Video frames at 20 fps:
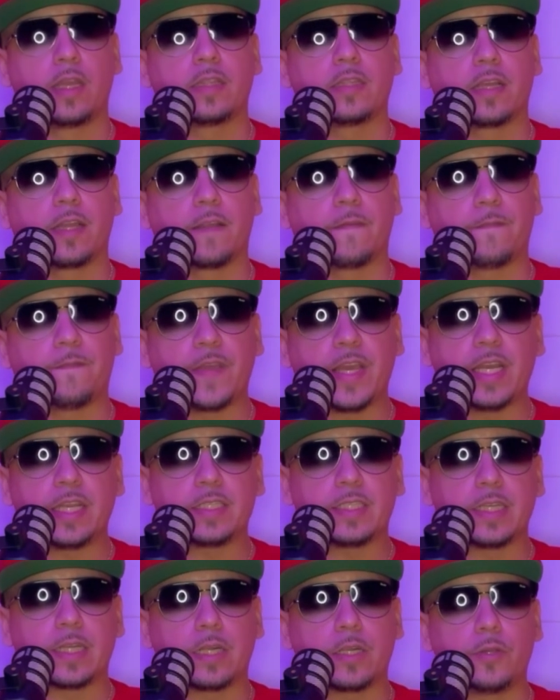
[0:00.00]
The
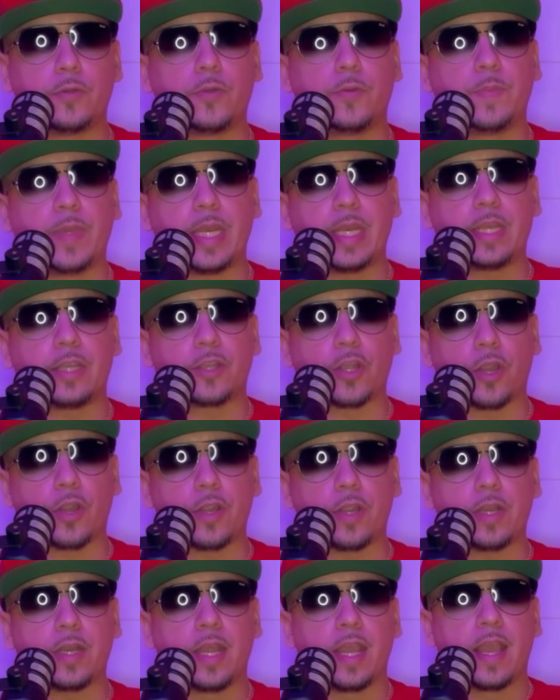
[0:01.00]
defendants include many
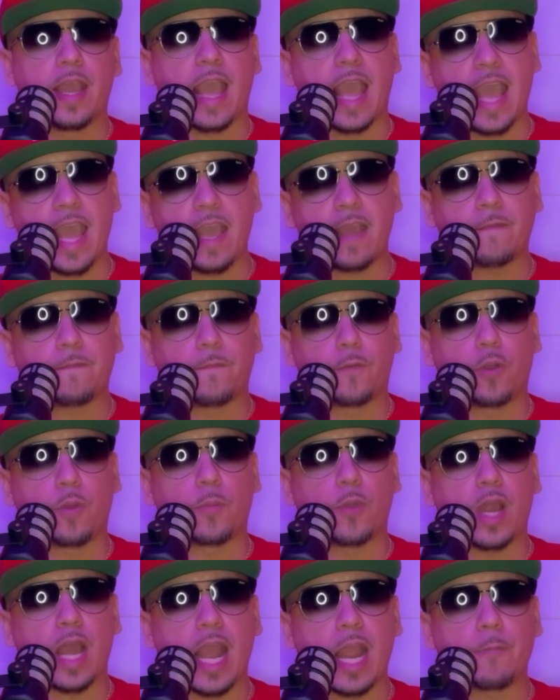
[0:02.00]
current and
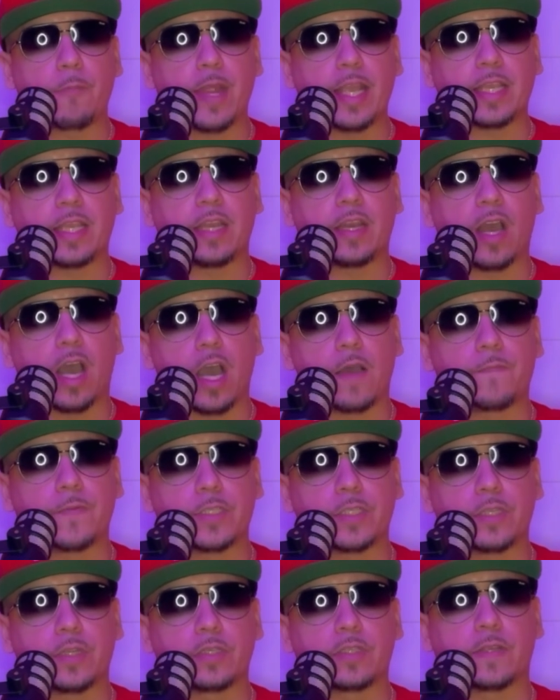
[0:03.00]
former high ranking
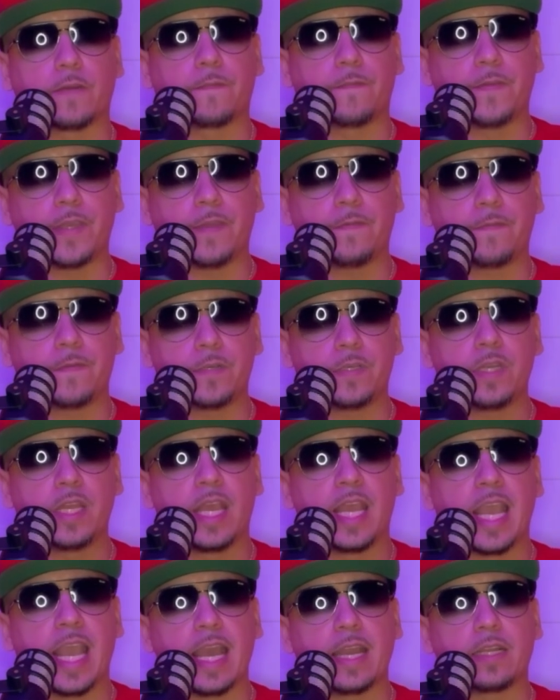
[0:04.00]
officers of FIFA
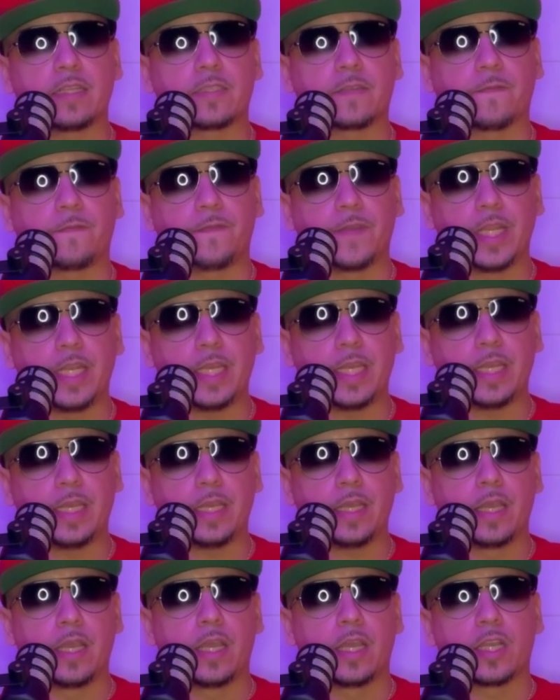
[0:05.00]
and its
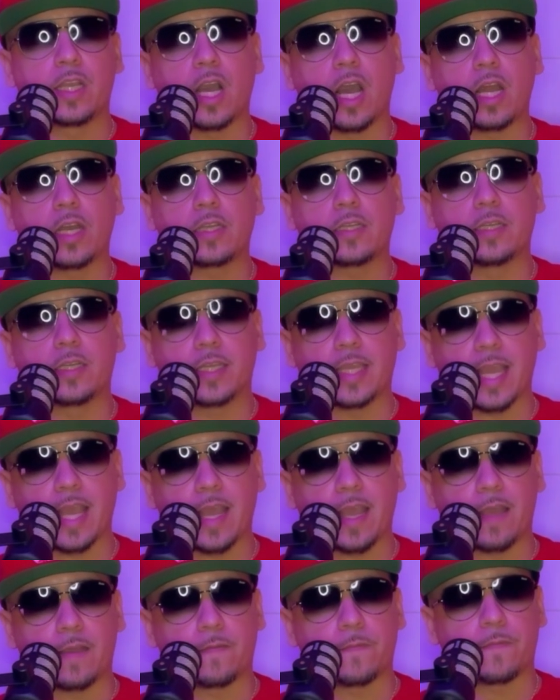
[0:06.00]
affiliate,
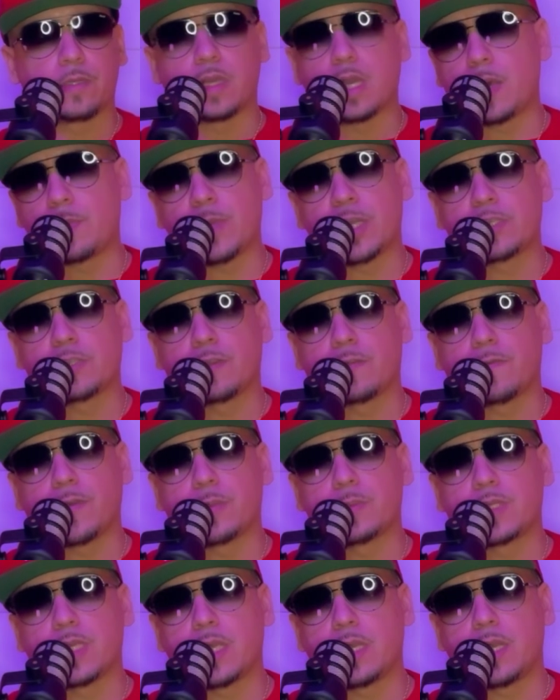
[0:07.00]
CONCACAF. I'm not sure if I'm
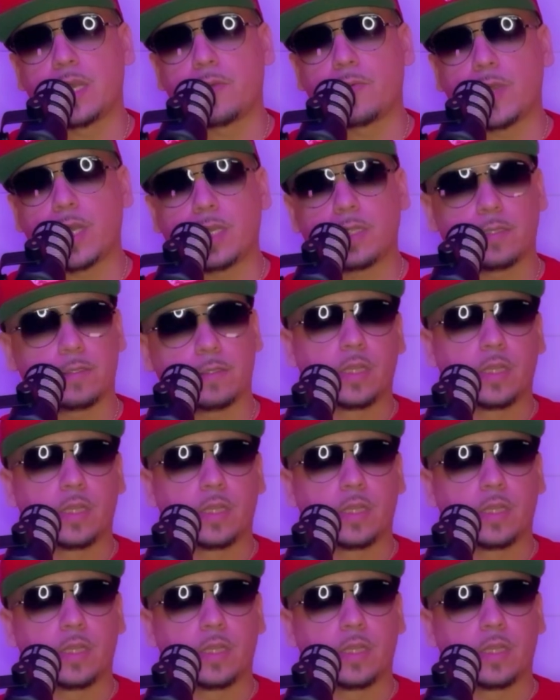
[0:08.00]
saying that right.